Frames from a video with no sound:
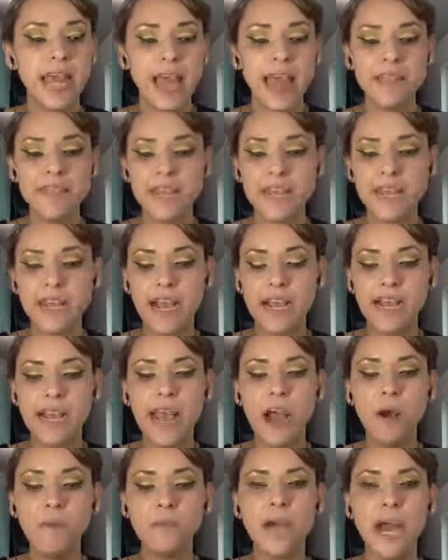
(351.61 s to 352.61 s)
And then it kind
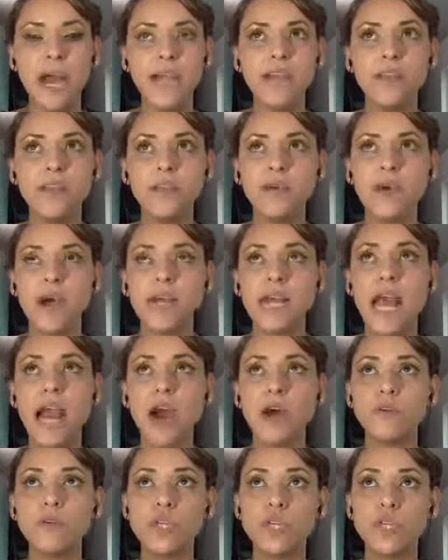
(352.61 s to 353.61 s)
of help guide you on
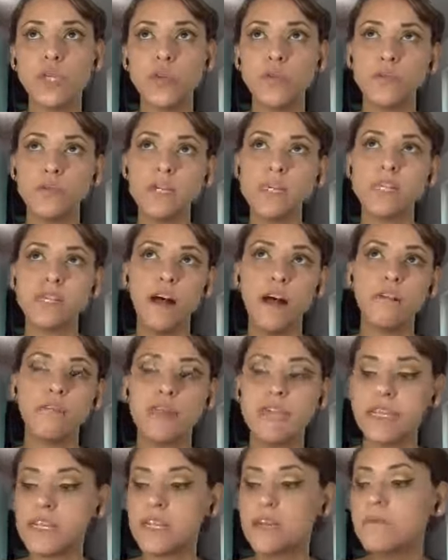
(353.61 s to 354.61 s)
how to resolve
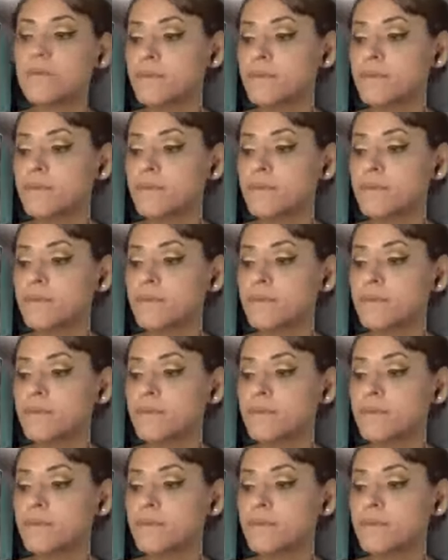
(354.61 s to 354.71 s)
it.